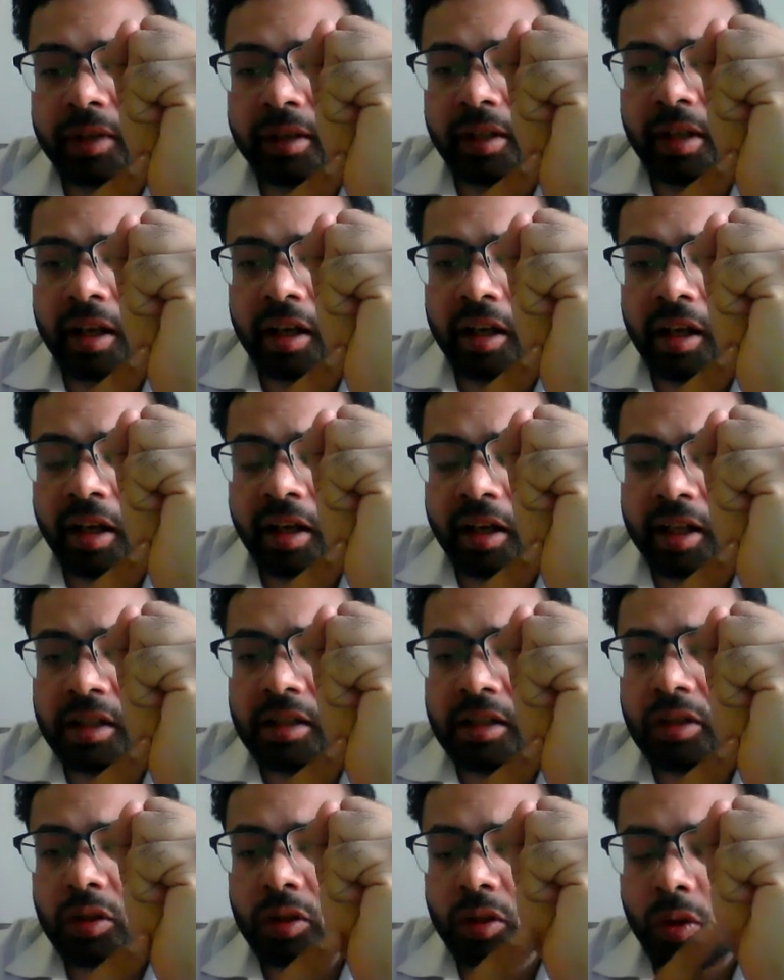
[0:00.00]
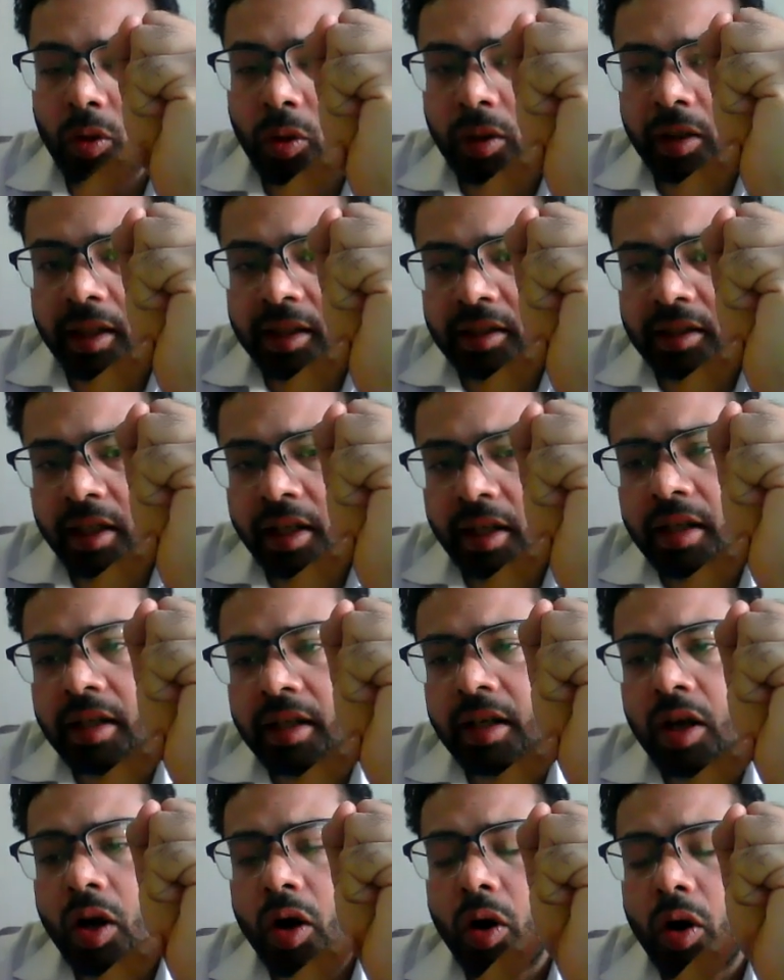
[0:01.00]
signaling is known as the
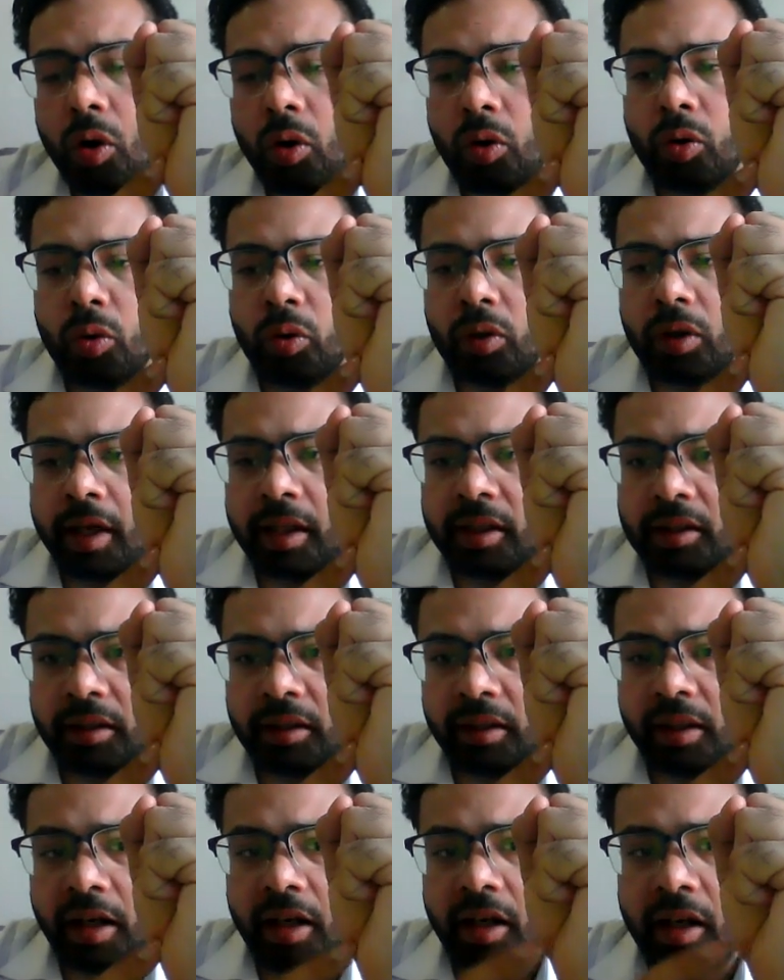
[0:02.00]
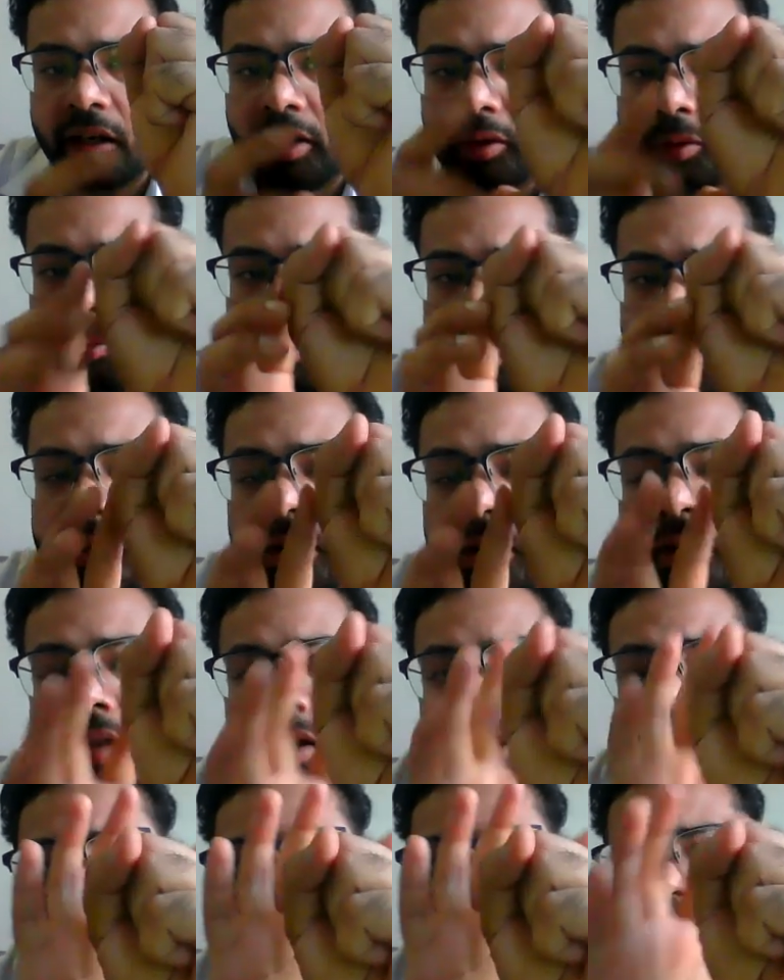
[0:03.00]
autocrine signaling. Means
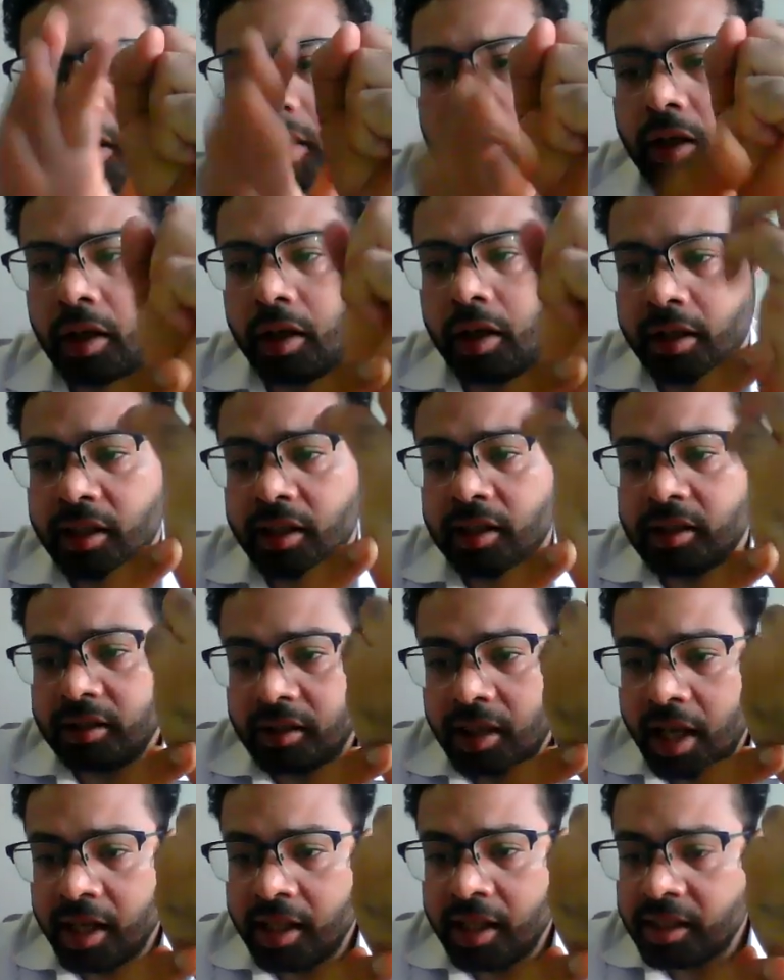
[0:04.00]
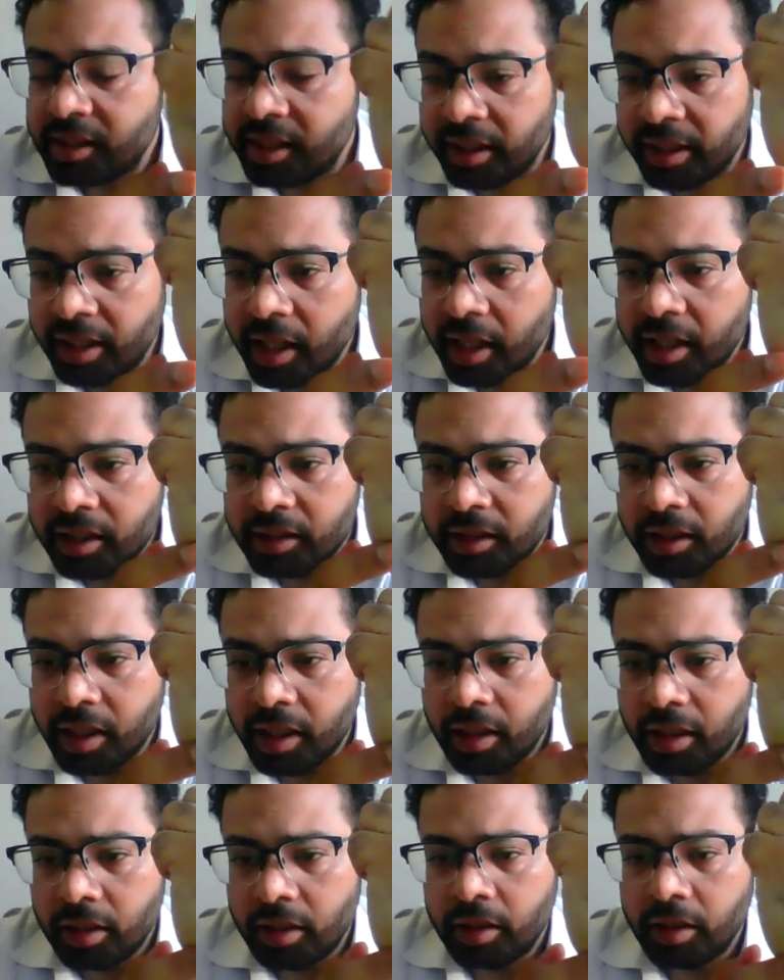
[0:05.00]
this cell is signaling
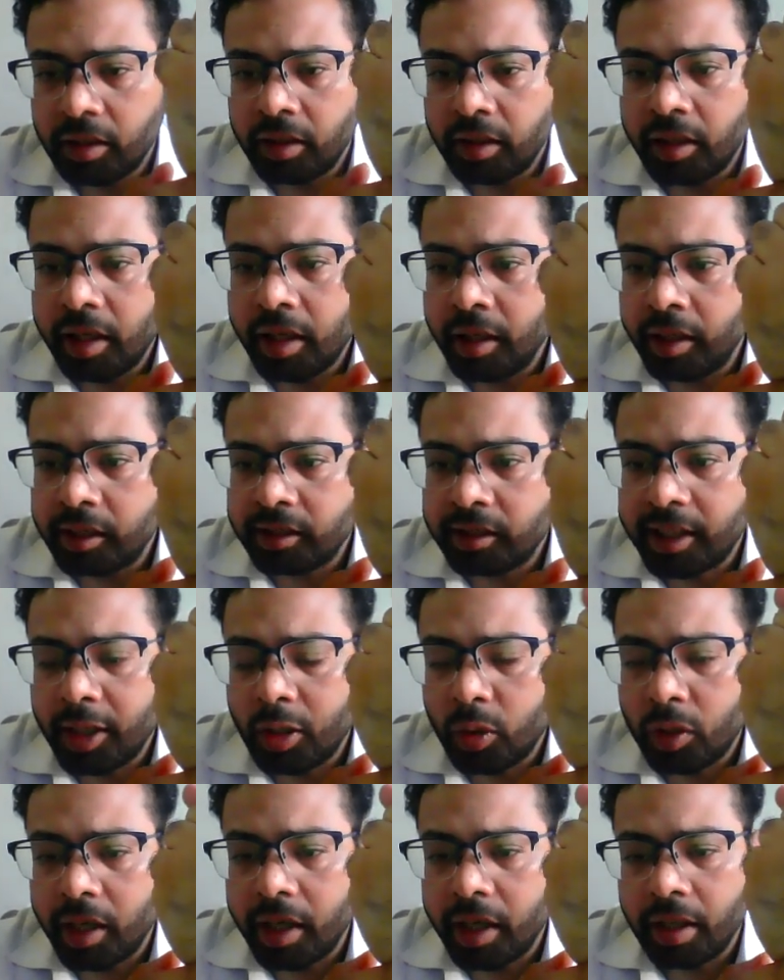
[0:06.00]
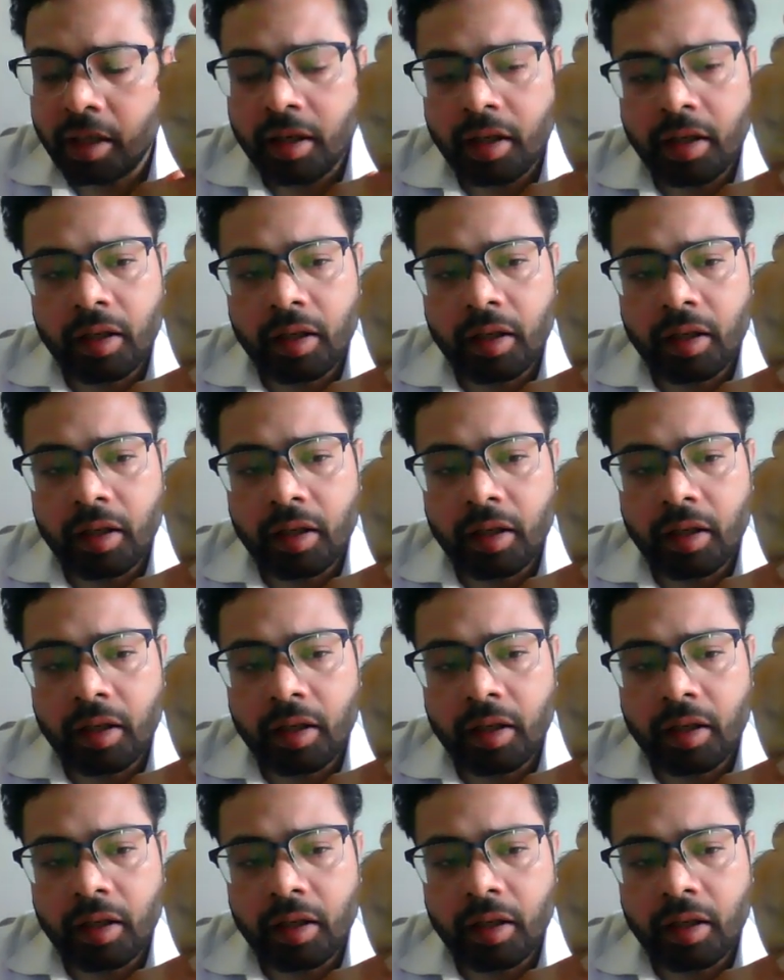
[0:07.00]
a cytokine.